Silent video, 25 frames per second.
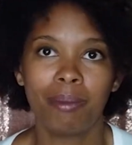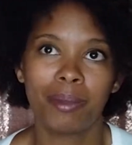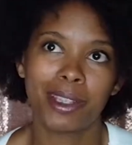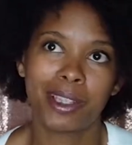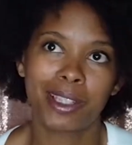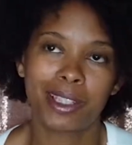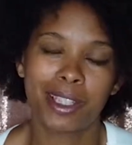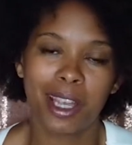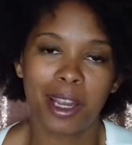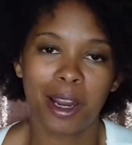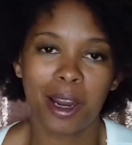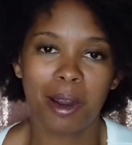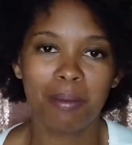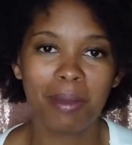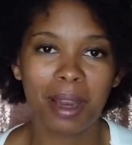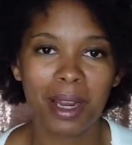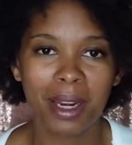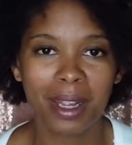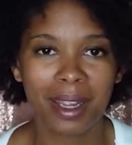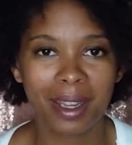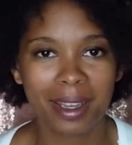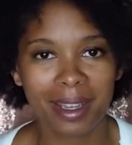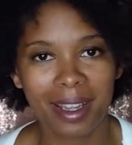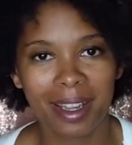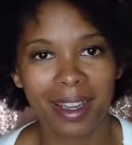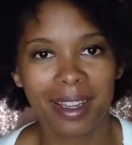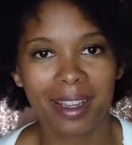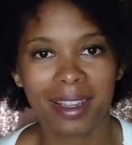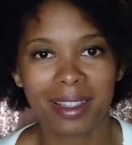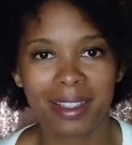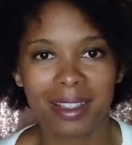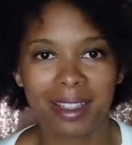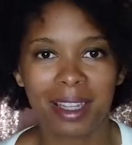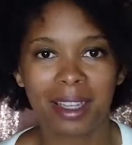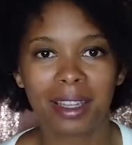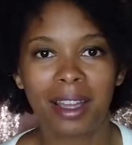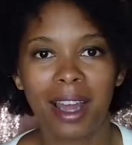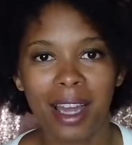Just like our money,
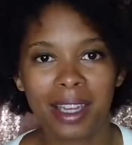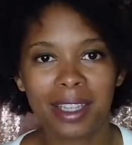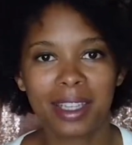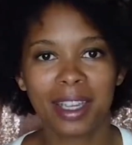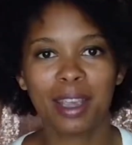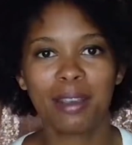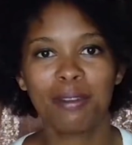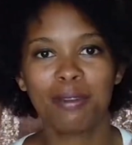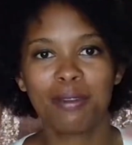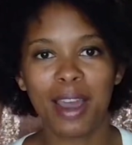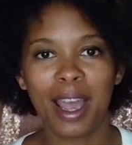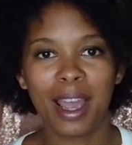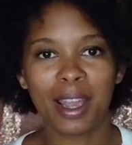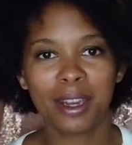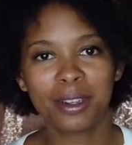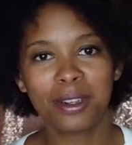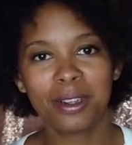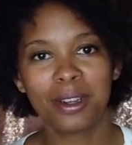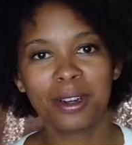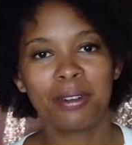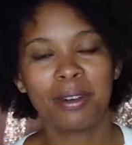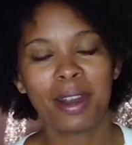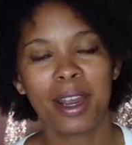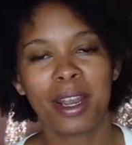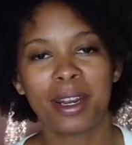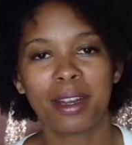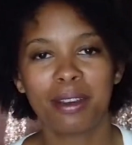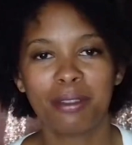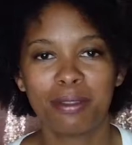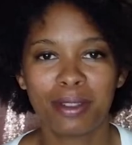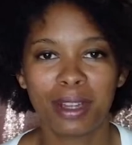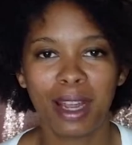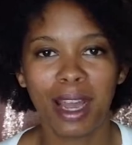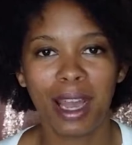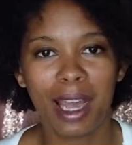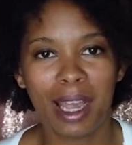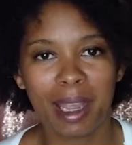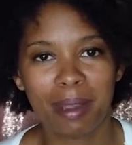it's the latte factor, right,
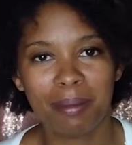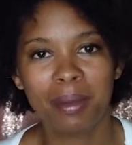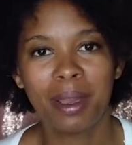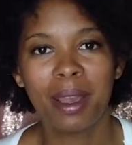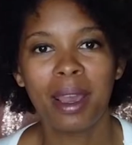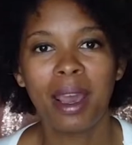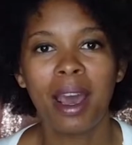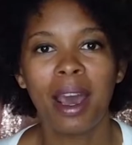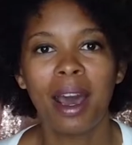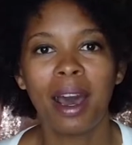of time,